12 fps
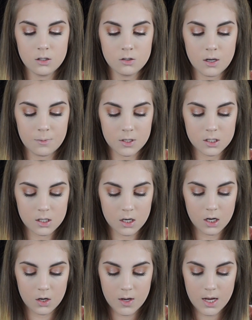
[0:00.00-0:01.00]
So I'm just going
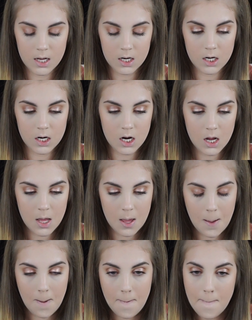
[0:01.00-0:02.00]
to go ahead and
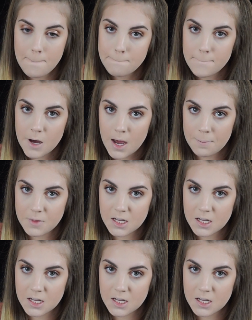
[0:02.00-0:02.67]
pop